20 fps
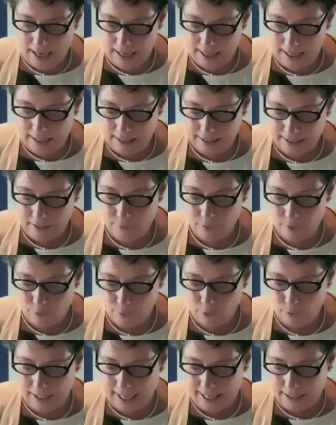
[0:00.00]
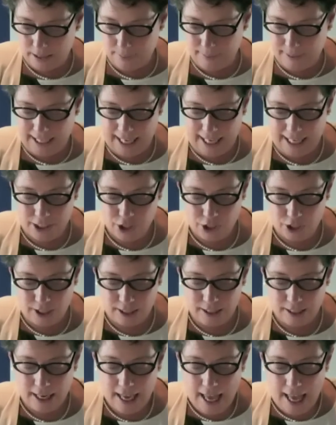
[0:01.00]
given fuller explication.
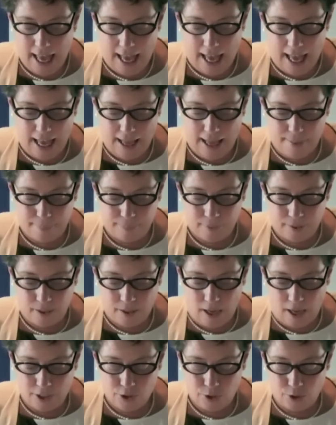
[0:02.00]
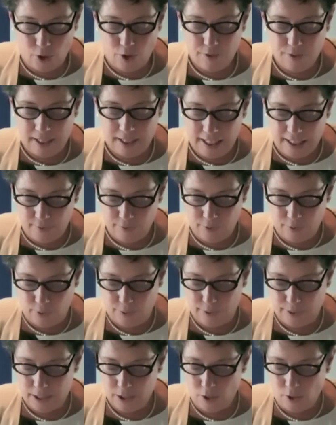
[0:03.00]
I should note the
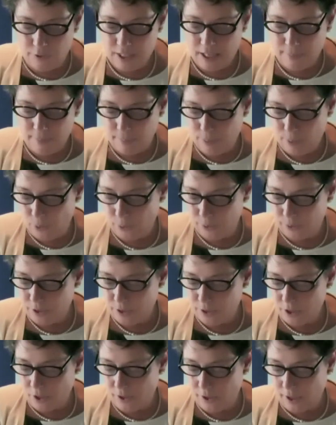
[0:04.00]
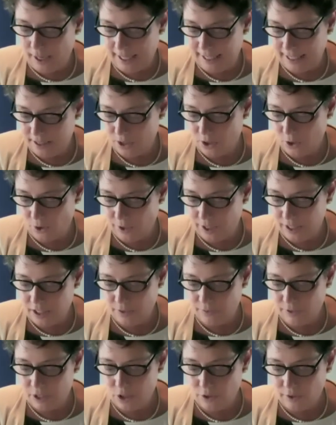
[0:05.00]
influence of some important historians of
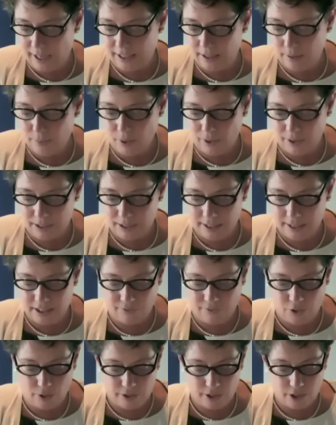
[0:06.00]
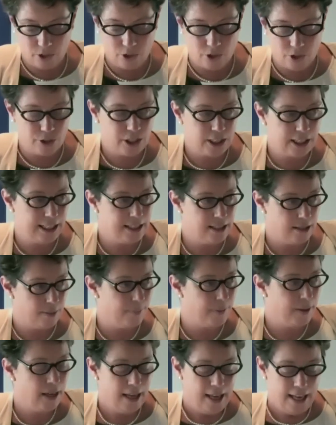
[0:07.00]
Australian politics of constitutionalism,
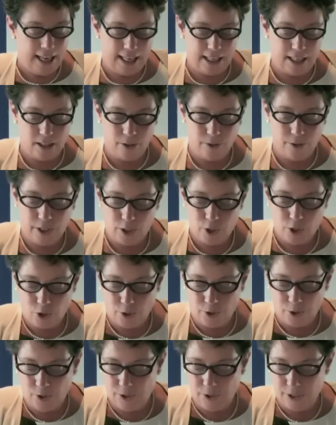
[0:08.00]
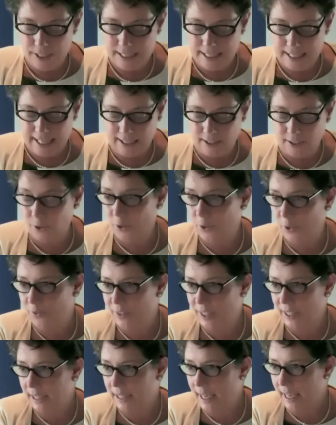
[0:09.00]
including John Hirst, Helen
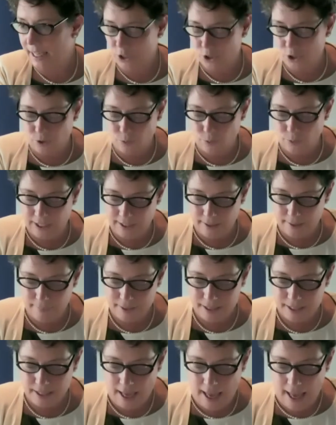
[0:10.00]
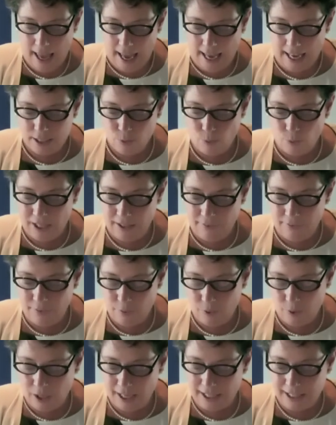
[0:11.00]
Irving and John Williams, as well
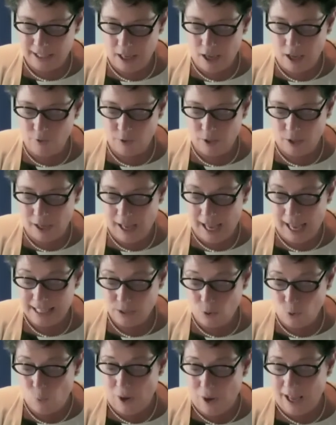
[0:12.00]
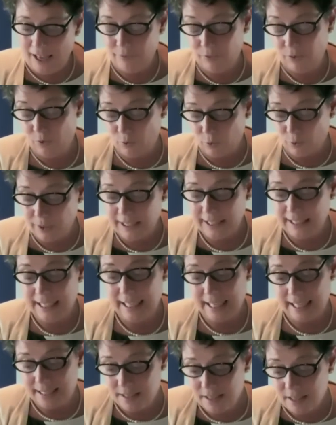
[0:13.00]
as a wave of really
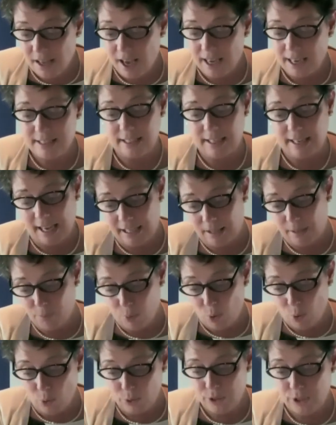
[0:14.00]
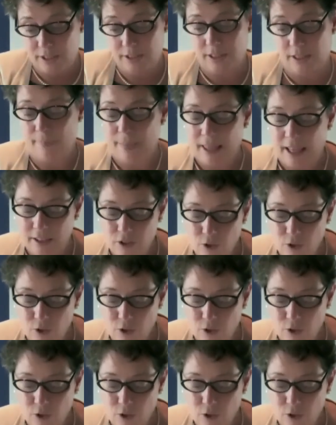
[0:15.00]
exciting and important new